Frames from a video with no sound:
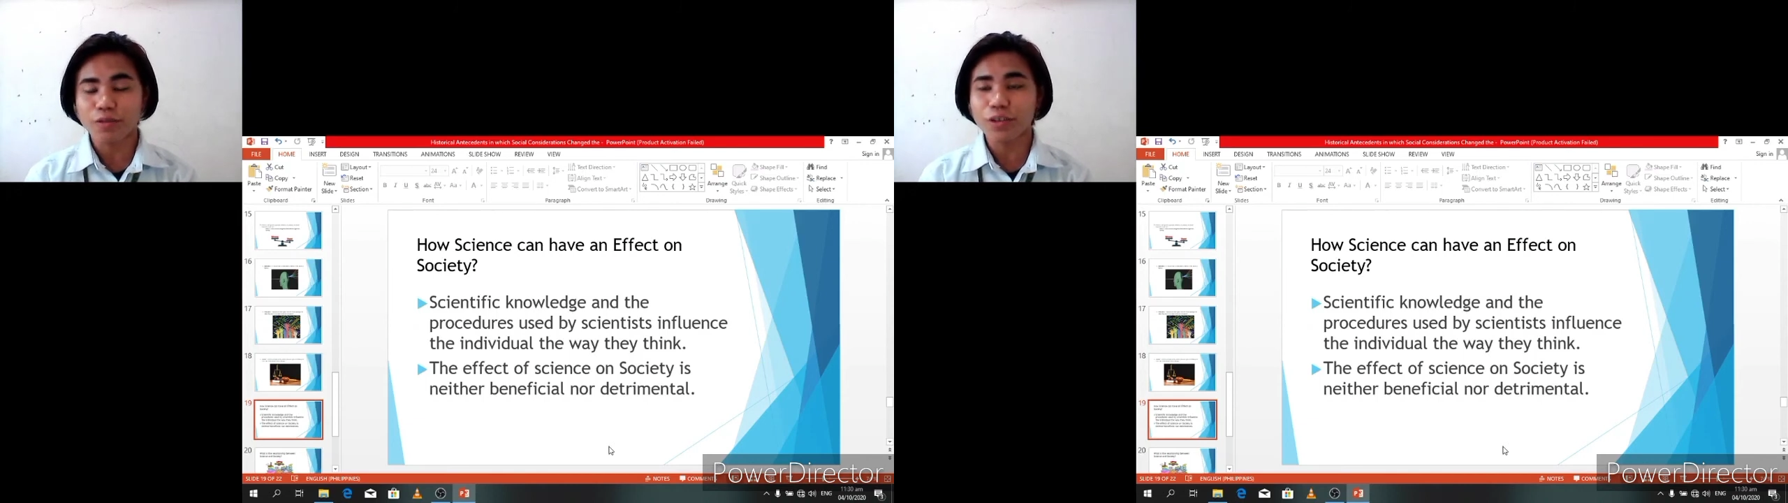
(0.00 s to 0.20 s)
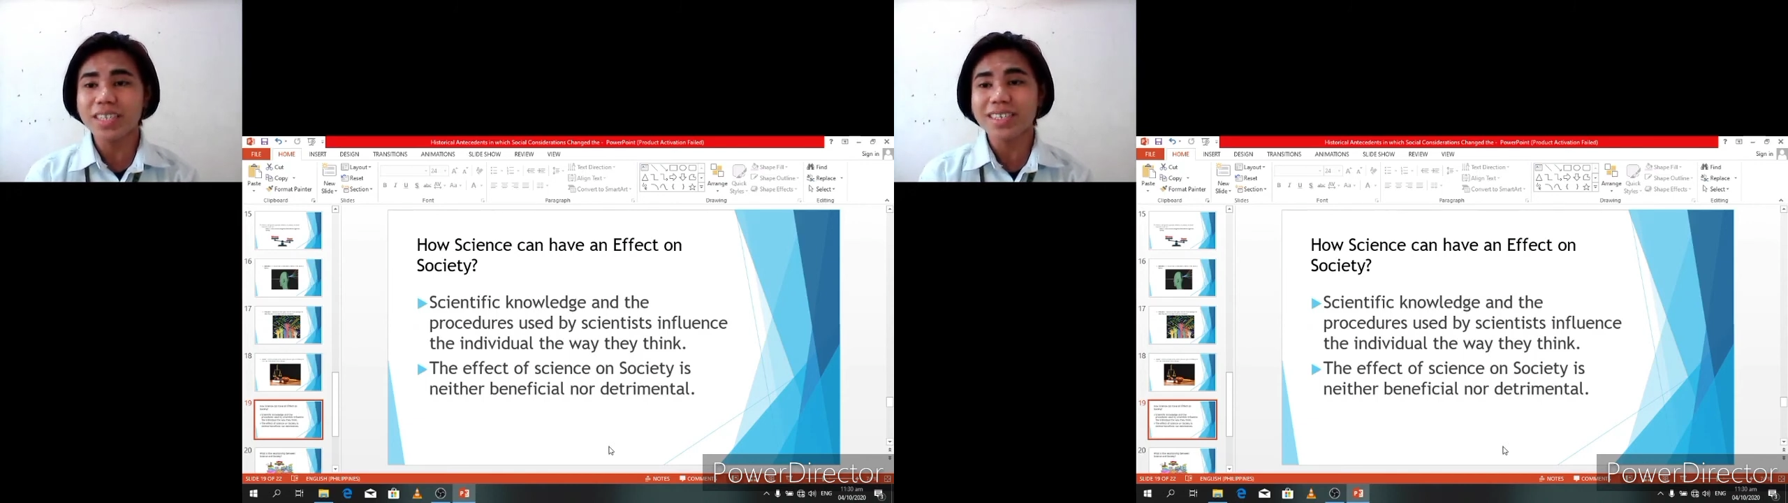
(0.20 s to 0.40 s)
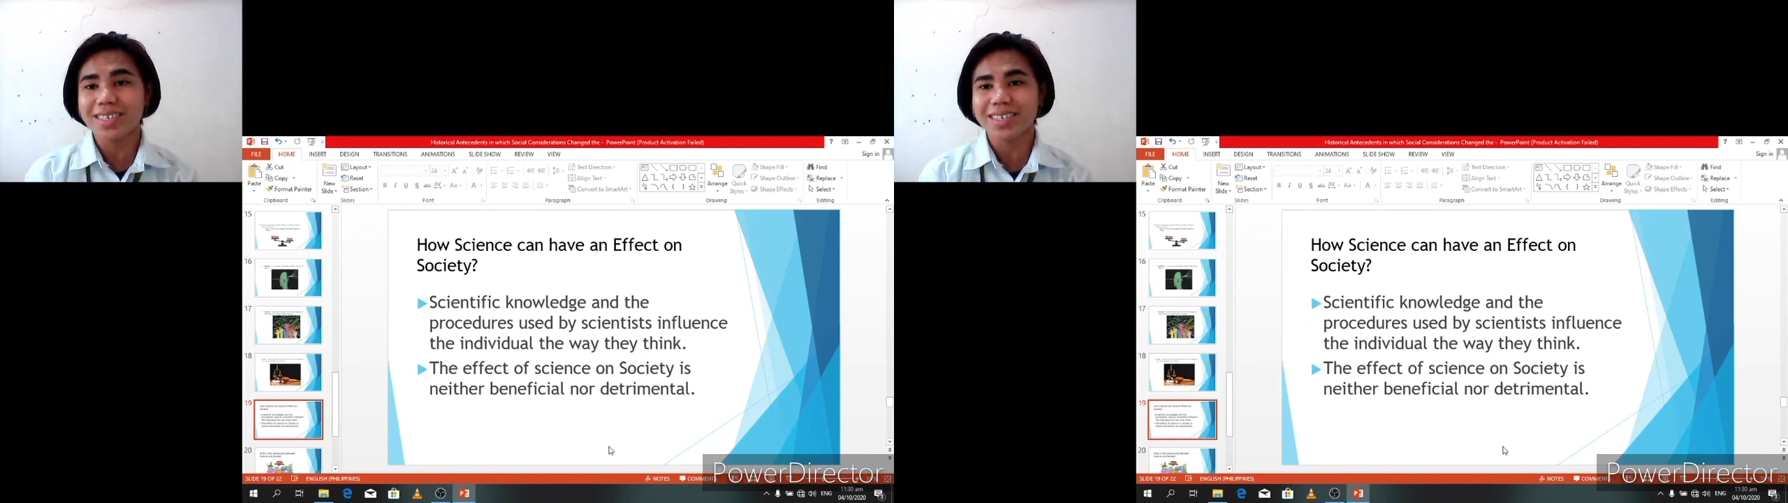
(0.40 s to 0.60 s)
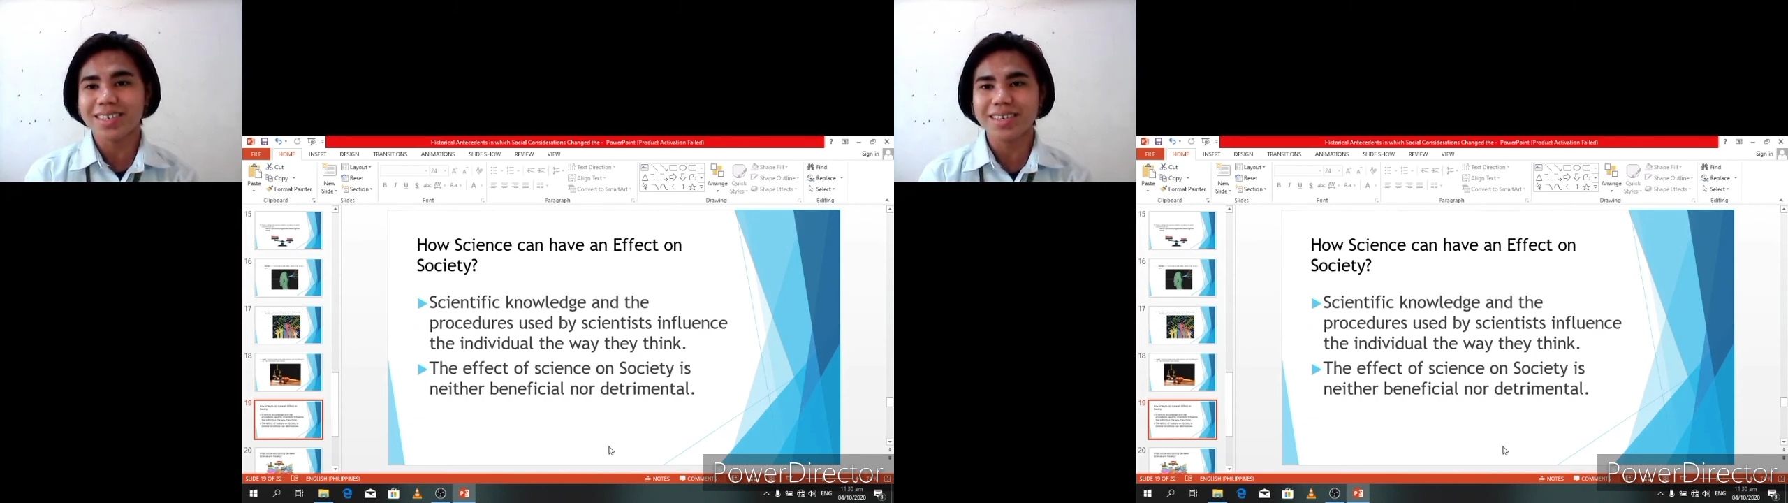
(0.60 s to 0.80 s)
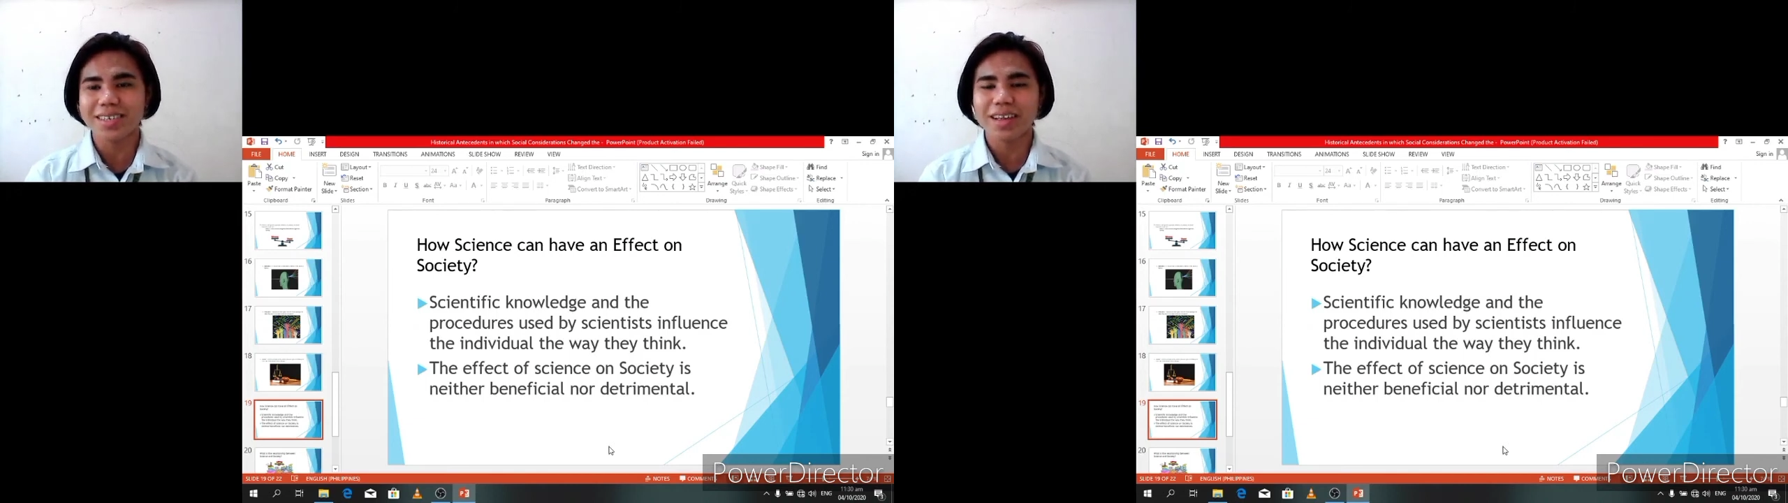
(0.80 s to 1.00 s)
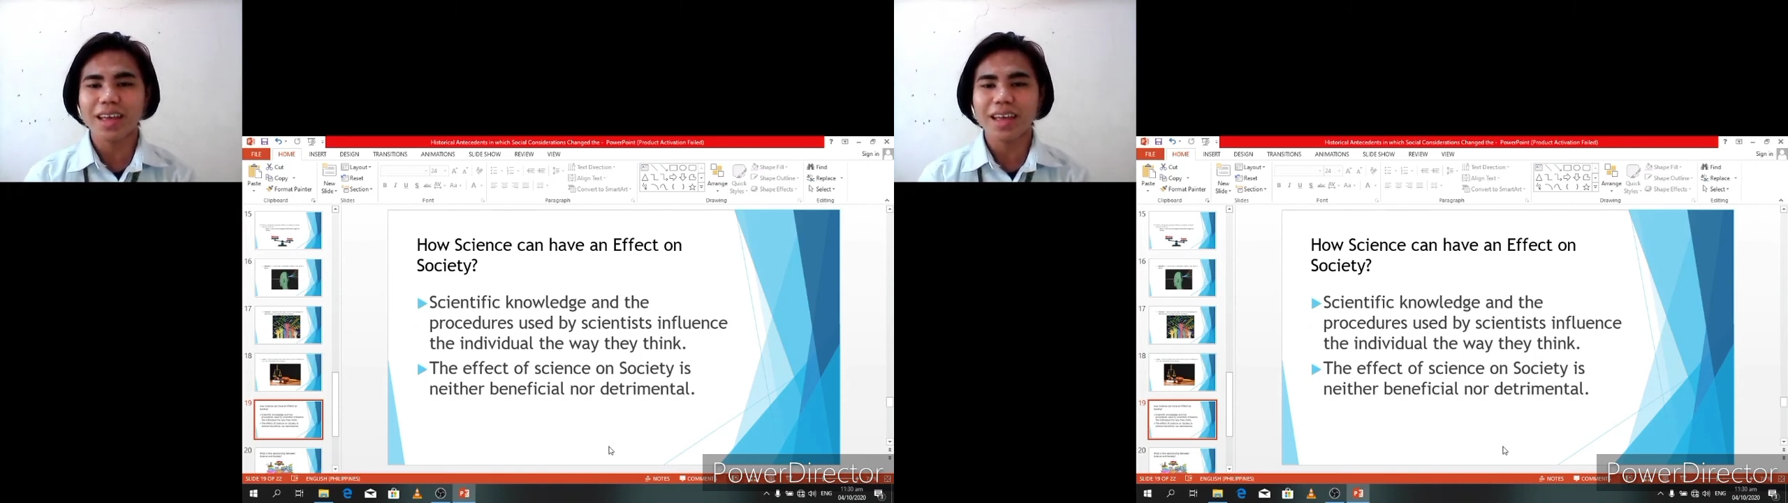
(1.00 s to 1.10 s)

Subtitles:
For instance,